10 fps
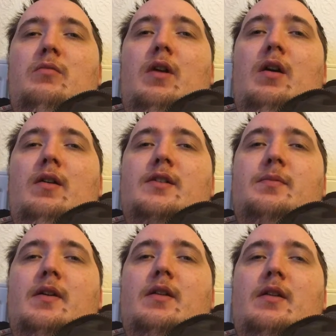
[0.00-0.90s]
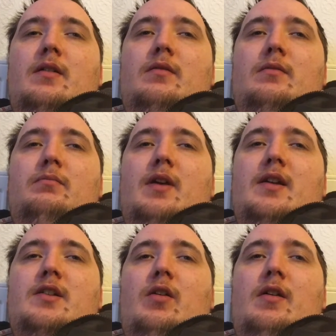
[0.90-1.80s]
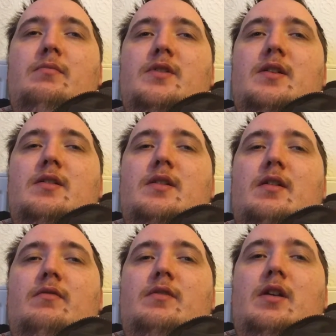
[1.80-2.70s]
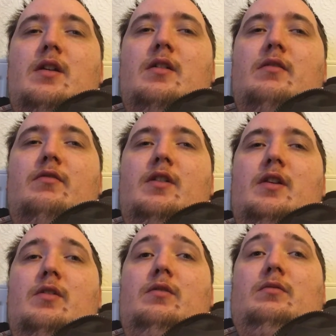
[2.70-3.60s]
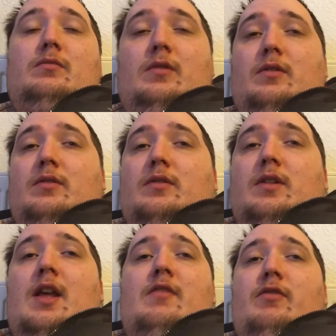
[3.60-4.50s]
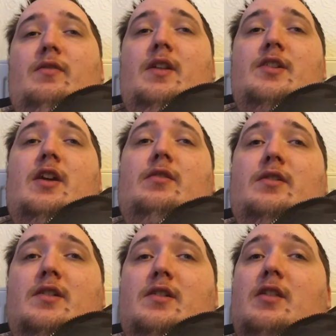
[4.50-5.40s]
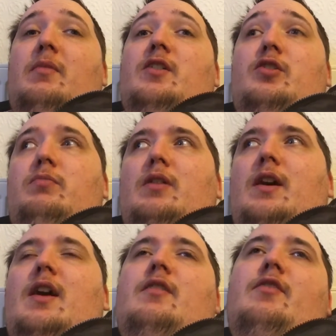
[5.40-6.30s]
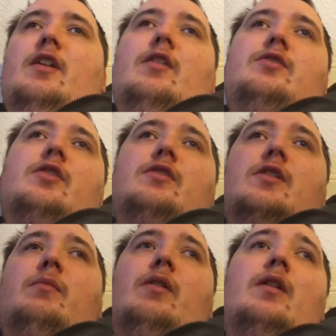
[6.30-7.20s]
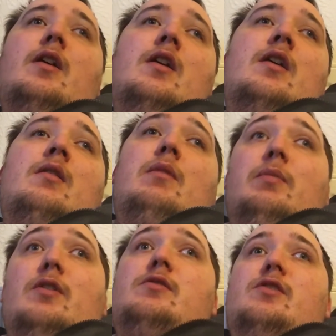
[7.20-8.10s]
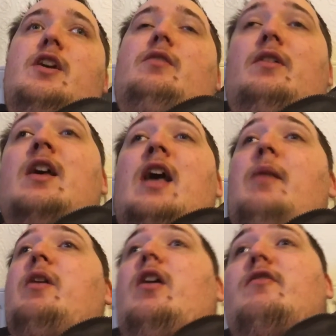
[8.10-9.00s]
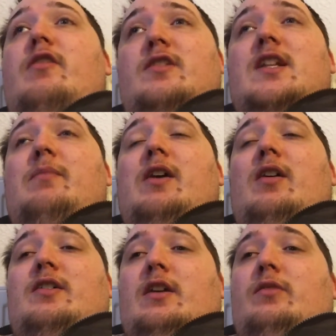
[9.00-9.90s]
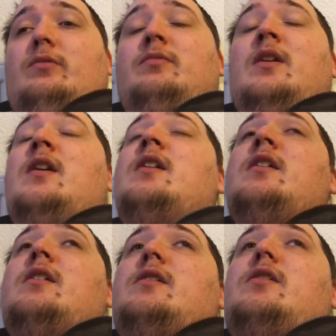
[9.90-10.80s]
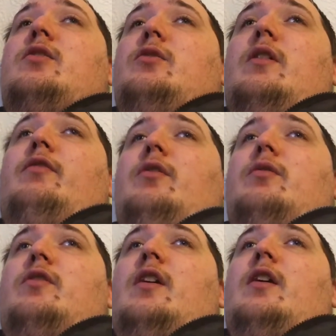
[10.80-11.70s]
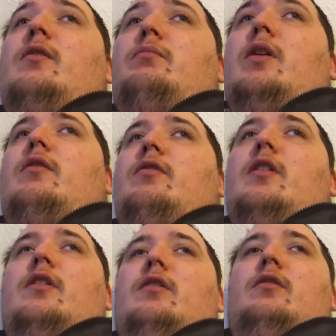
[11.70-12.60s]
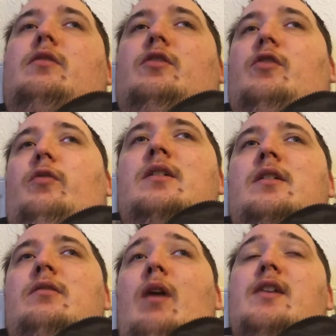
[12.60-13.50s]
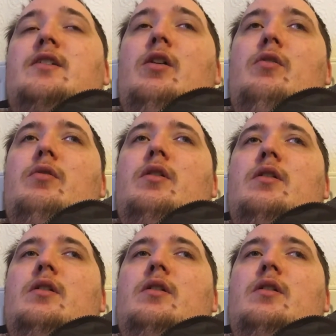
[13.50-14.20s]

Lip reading: Well, it's been a bit of time since I've done a video on either of these channels. This is going to be a duplicated video, so it's going to be on my personal channel and my iPhone Snapchat channel. So if you're seeing it on both, then sorry. Right, so